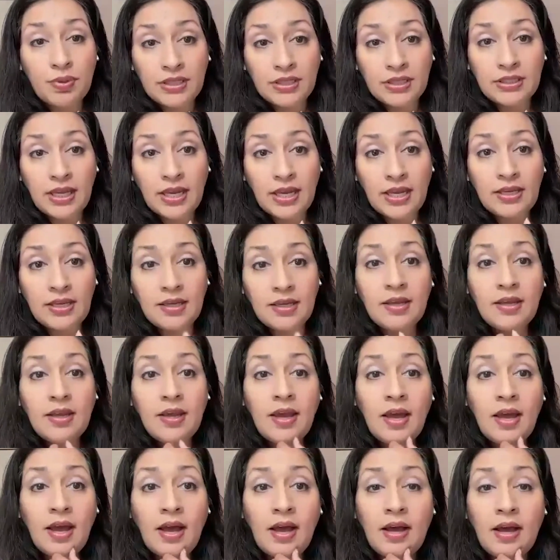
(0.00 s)
building
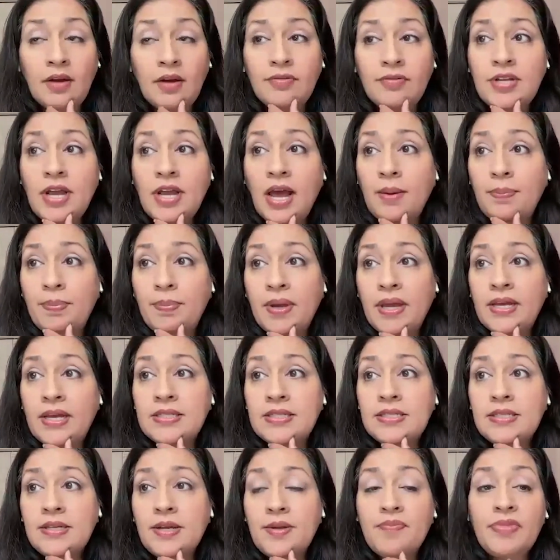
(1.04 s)
of
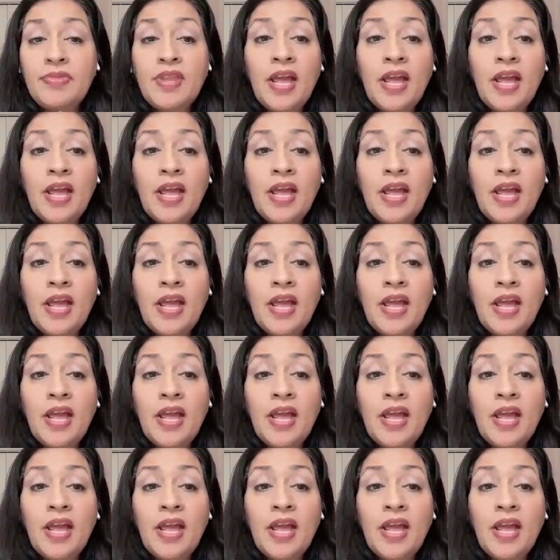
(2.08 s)
topics.